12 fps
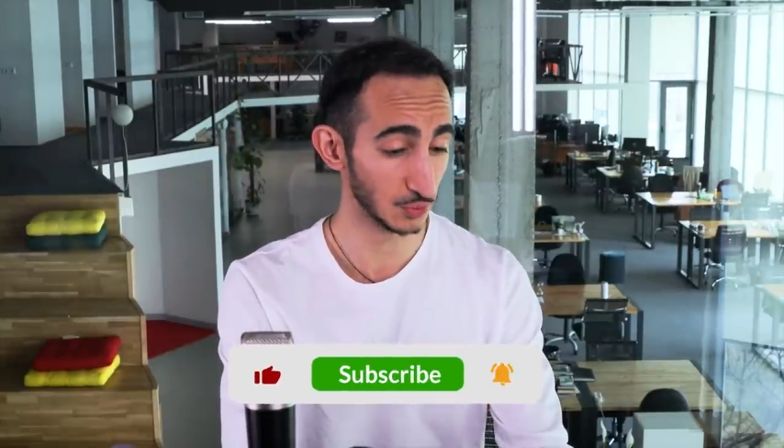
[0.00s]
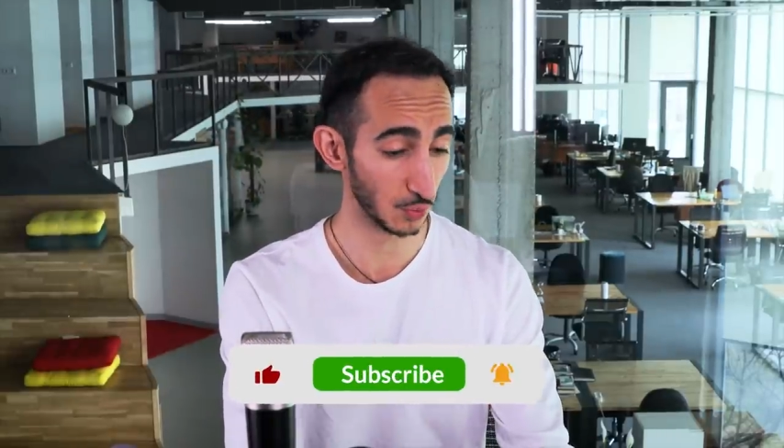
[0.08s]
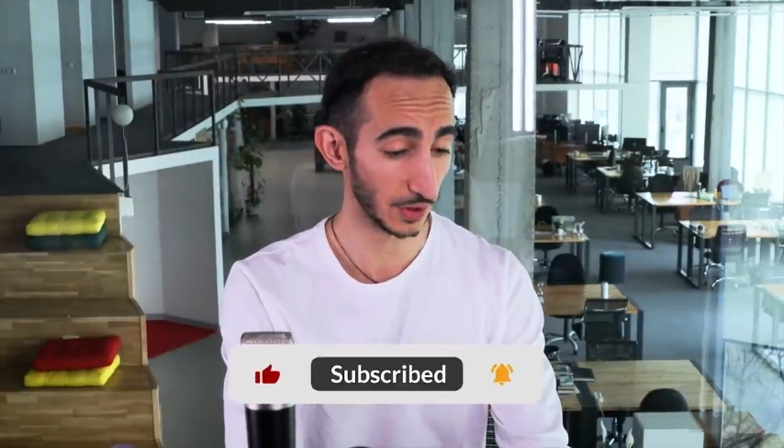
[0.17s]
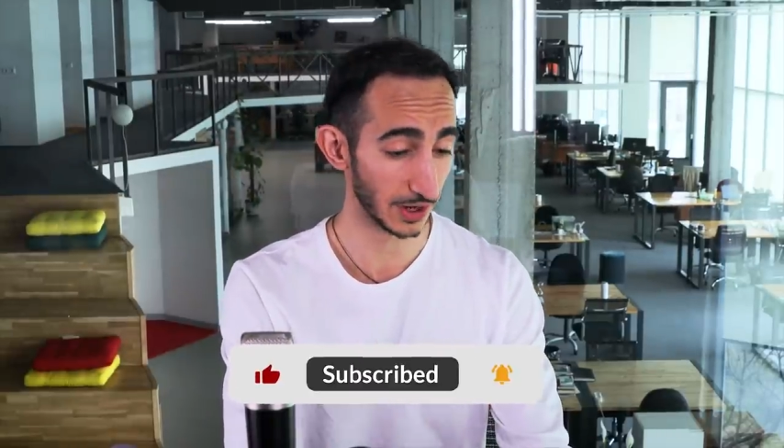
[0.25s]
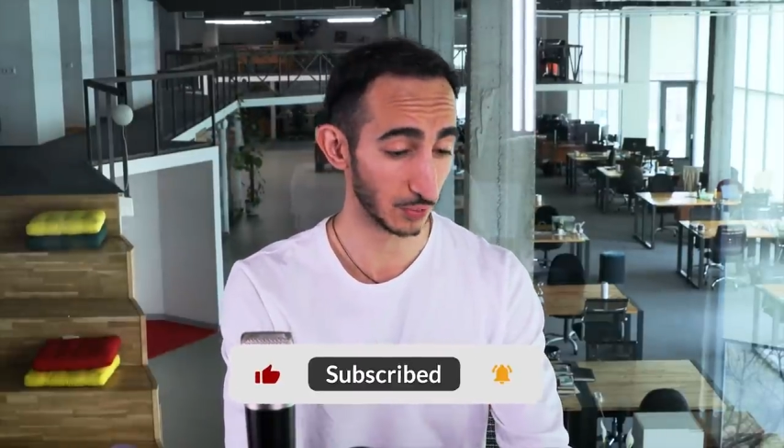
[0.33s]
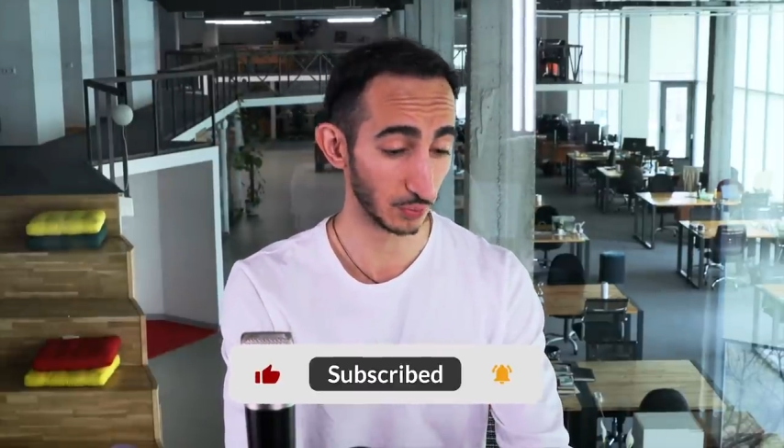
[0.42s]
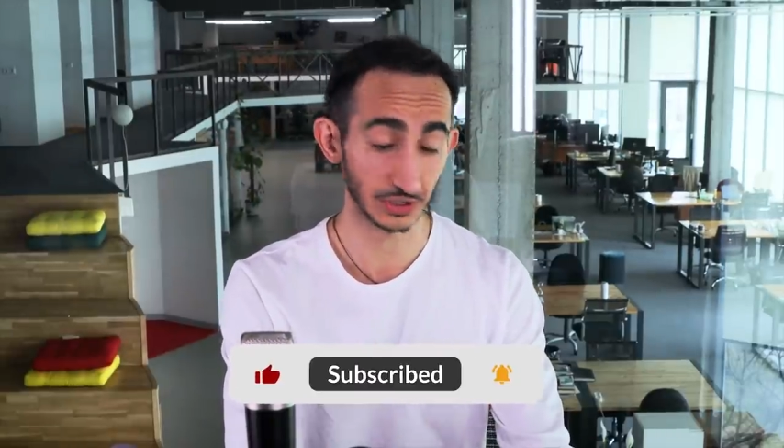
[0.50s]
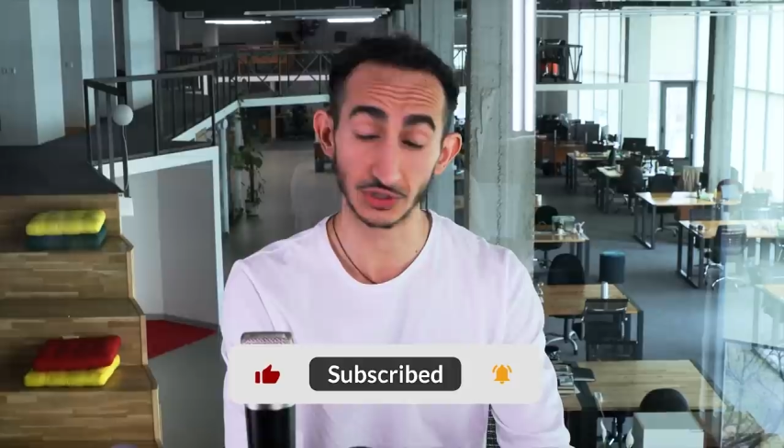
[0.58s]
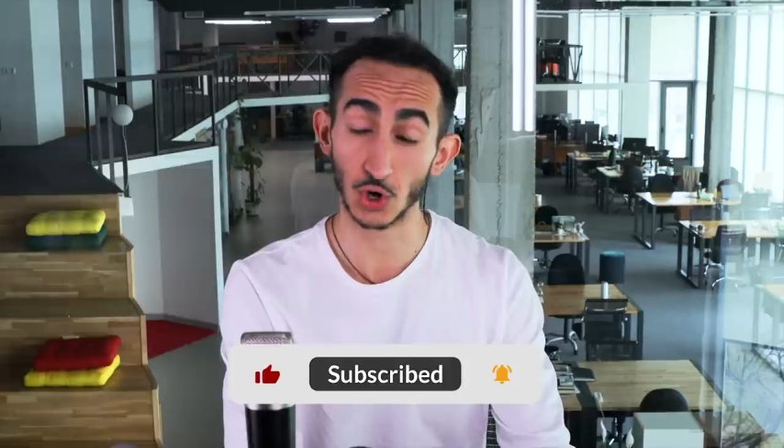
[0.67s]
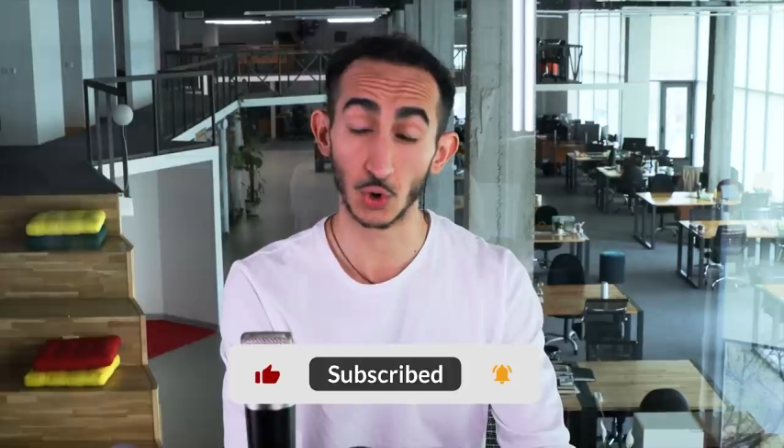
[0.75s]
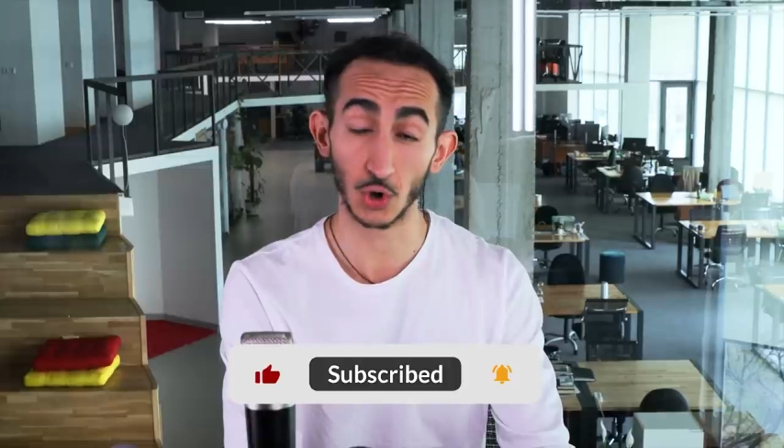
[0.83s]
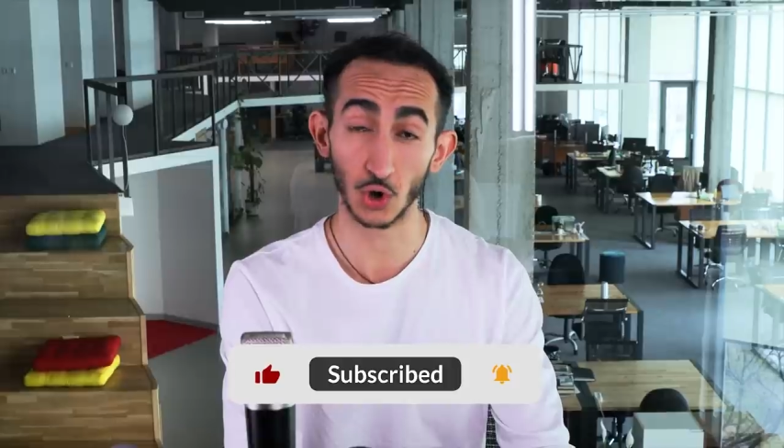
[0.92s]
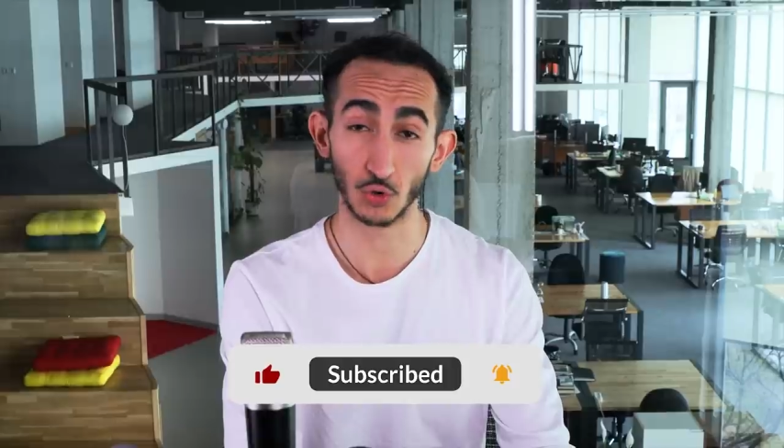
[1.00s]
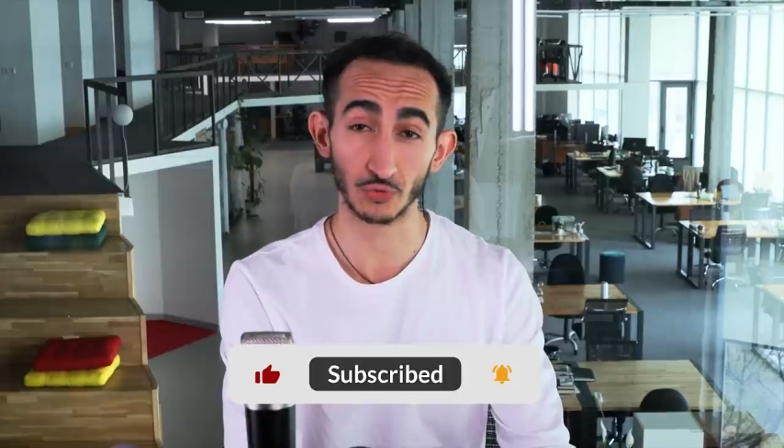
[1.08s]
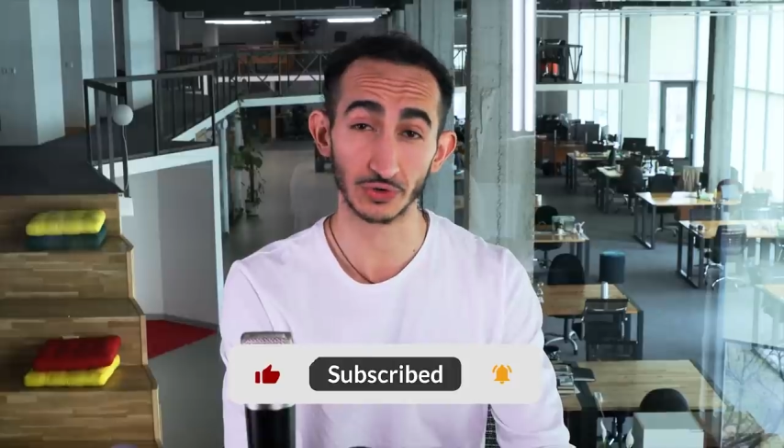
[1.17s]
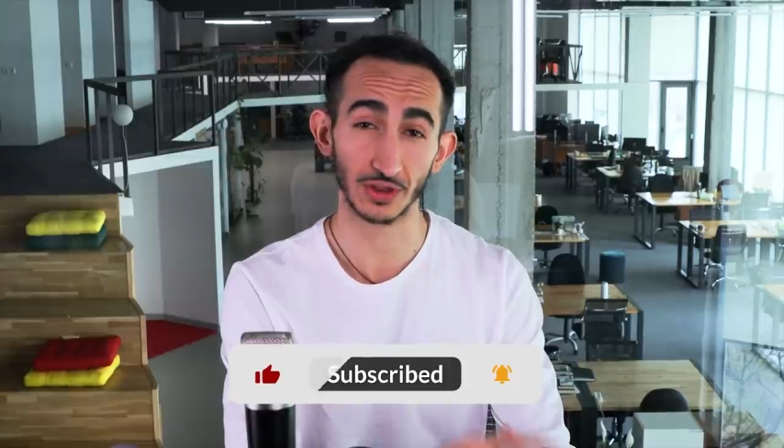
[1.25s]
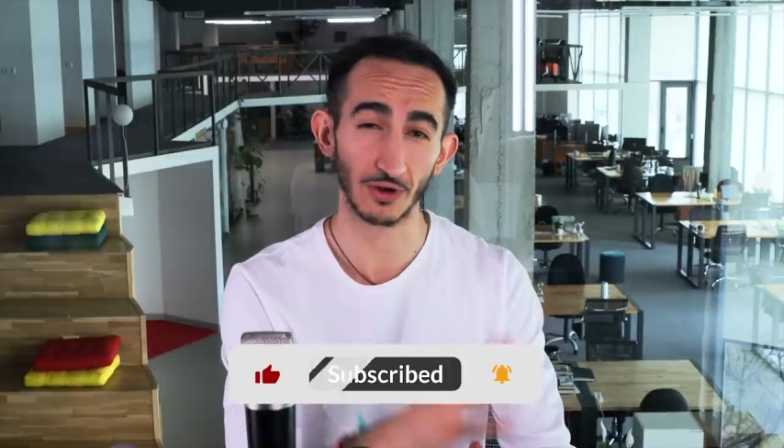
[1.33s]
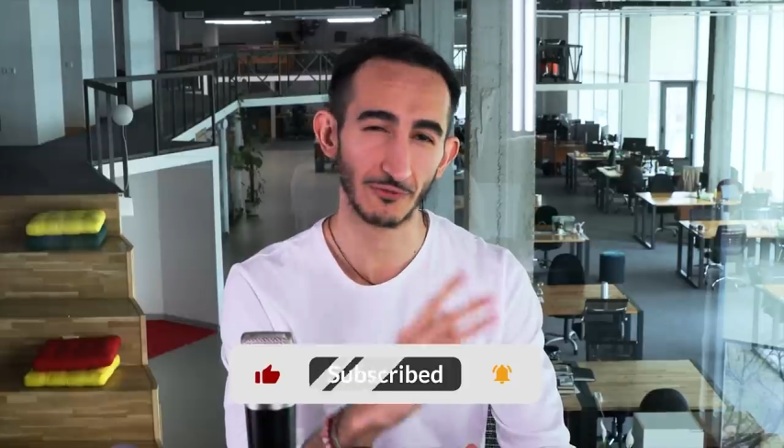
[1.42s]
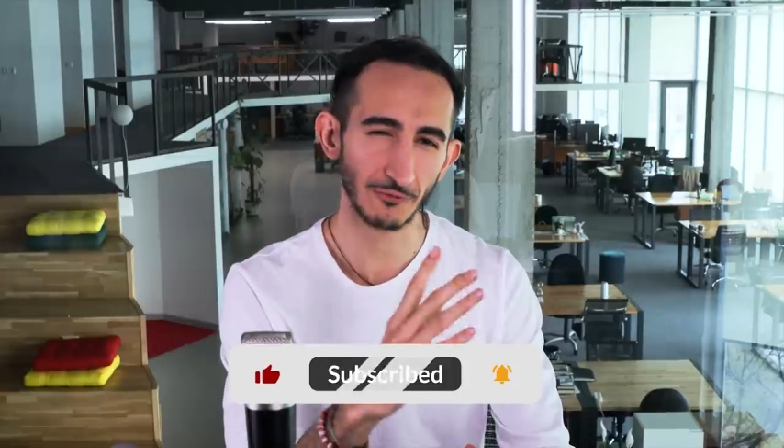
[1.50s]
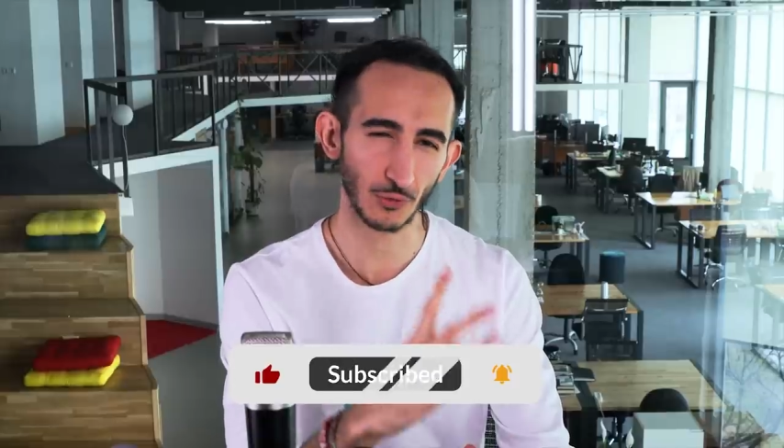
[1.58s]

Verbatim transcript: where we go over the